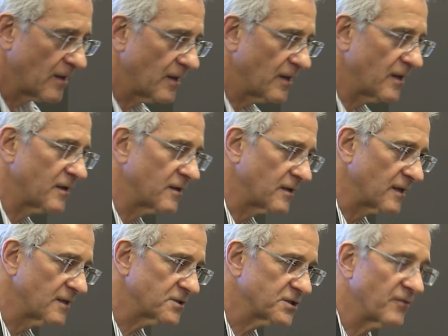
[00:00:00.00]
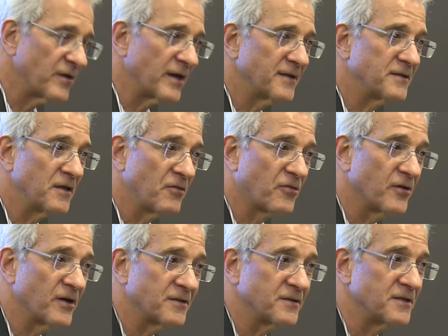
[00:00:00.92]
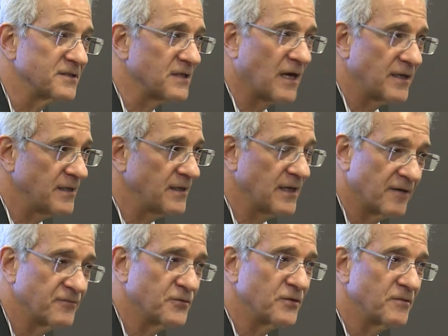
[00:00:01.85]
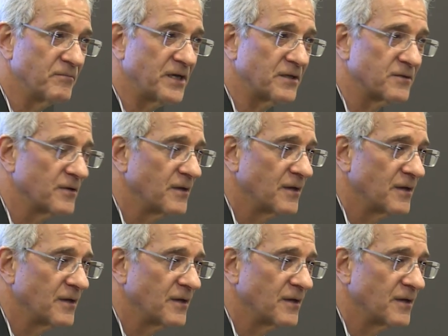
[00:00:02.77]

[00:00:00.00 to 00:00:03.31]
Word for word: in Galicia in the 1930s, I have to admit,